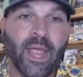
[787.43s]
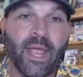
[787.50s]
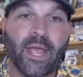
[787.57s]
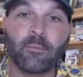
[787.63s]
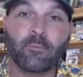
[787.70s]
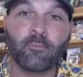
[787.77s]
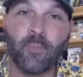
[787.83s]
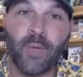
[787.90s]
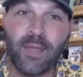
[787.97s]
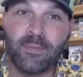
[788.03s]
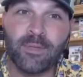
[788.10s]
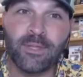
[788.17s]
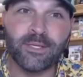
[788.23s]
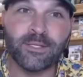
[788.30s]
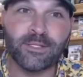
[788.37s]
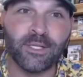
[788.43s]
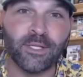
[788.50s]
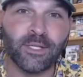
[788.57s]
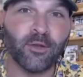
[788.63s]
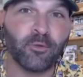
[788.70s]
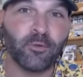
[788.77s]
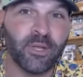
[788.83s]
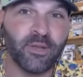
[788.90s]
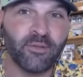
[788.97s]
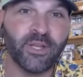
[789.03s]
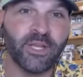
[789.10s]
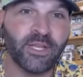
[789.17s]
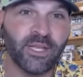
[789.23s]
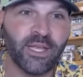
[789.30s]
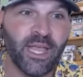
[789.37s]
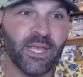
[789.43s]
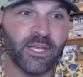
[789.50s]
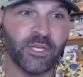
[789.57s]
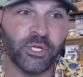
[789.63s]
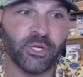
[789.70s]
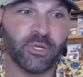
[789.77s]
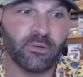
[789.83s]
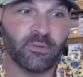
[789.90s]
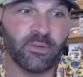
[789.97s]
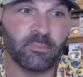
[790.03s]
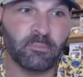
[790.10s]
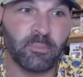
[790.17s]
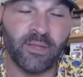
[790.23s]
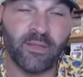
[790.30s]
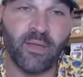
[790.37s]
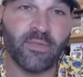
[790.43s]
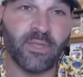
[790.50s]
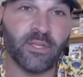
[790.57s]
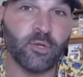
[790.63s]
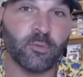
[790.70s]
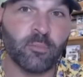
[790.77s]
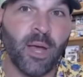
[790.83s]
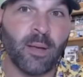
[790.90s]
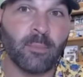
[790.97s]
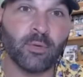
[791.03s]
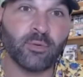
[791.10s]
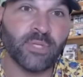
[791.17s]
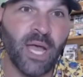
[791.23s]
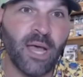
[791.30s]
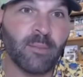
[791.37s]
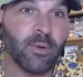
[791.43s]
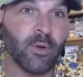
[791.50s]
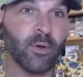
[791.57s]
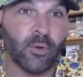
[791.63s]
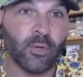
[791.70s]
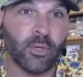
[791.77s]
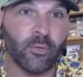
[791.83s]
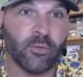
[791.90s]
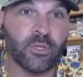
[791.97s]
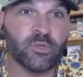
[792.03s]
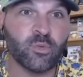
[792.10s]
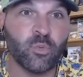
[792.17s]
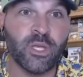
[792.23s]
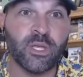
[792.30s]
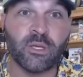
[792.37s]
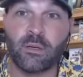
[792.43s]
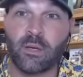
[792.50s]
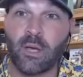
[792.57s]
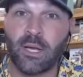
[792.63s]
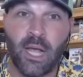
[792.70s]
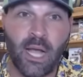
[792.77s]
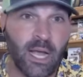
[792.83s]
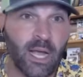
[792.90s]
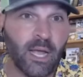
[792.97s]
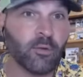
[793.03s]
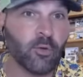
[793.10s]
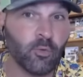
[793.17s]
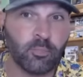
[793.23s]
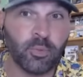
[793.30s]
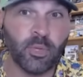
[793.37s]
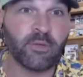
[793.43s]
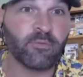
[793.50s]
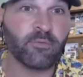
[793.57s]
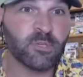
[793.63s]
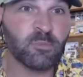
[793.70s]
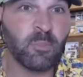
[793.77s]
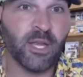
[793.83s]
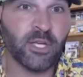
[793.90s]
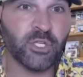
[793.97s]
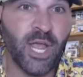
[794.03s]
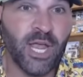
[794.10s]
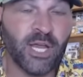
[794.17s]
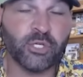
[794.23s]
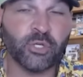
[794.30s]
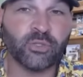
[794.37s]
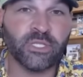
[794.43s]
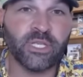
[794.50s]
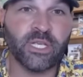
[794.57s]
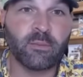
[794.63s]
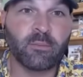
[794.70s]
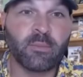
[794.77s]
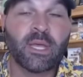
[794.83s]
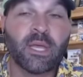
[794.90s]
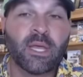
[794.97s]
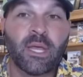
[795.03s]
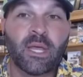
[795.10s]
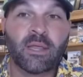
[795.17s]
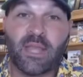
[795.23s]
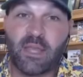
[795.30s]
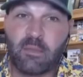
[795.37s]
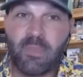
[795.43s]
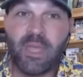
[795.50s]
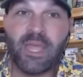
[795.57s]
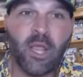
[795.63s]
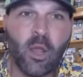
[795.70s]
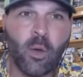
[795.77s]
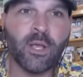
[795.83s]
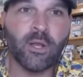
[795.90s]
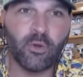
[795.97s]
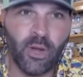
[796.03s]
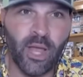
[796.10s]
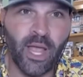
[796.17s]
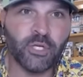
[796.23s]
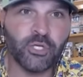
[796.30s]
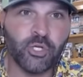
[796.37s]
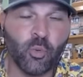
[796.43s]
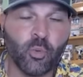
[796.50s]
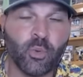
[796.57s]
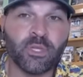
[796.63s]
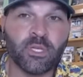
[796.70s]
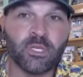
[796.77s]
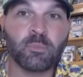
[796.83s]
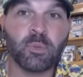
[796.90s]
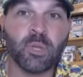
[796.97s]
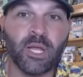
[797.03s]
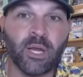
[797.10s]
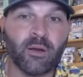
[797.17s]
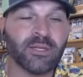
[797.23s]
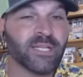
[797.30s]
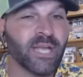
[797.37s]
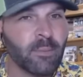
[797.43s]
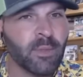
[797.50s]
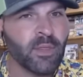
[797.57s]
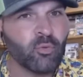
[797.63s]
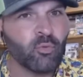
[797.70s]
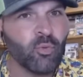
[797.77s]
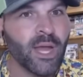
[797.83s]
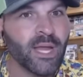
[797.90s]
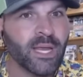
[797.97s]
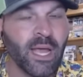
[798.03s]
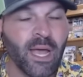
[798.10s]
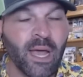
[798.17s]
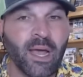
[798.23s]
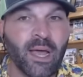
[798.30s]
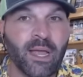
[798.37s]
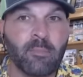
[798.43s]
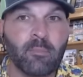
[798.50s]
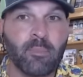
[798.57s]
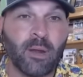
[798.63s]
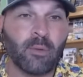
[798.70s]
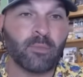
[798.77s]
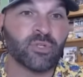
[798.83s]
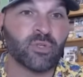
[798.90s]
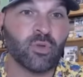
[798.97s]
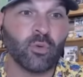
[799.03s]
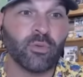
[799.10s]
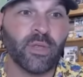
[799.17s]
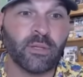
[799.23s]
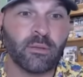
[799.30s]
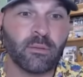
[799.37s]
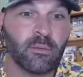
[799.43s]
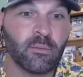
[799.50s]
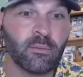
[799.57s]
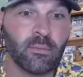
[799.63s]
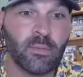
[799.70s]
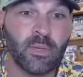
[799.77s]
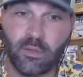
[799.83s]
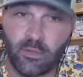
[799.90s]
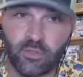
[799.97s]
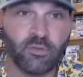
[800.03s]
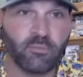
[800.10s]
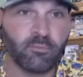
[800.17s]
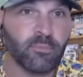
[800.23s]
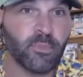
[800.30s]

maybe this is a little bit of an indication, being that they took Pablo Tamba earlier this week, a guy who played for the Spanish national team. They may go international with this player. It's got to be the right guy, but I was told that there's